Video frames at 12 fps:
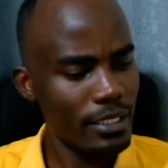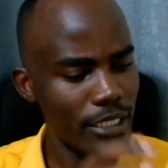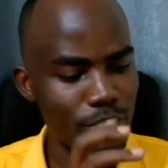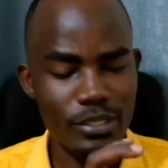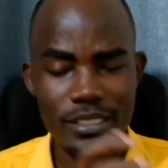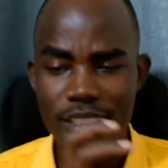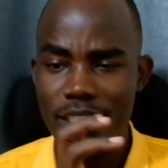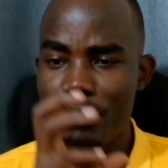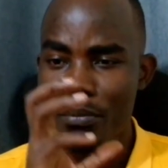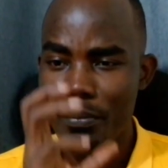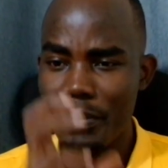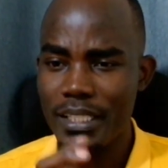it will still
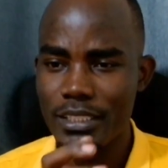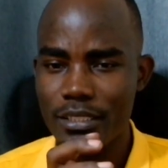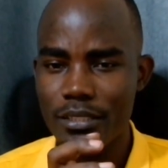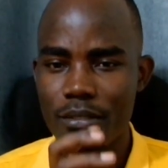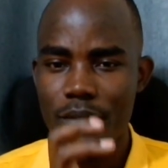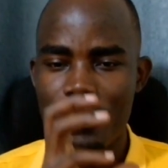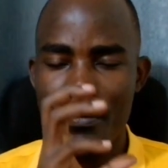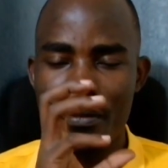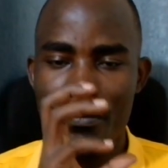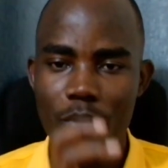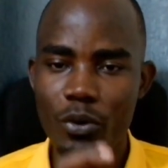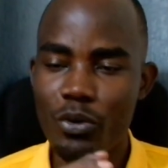be much
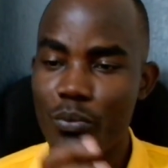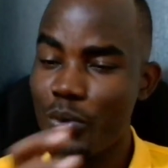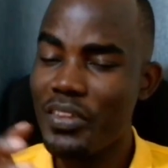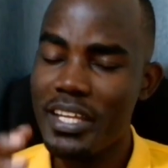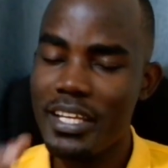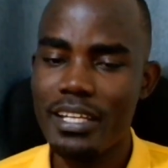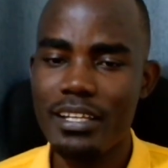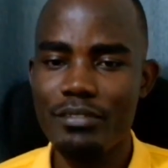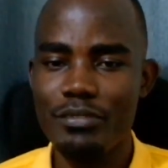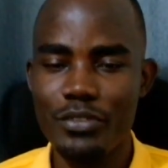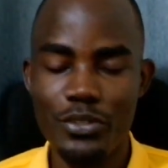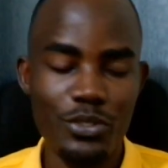or more than
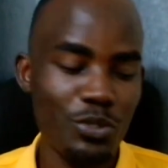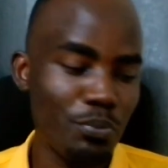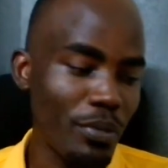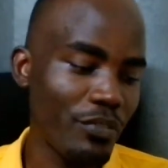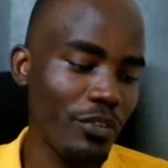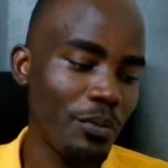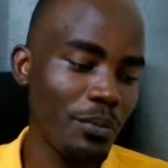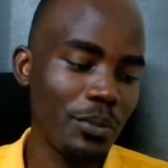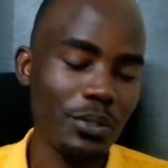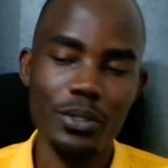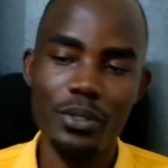enough for you to perform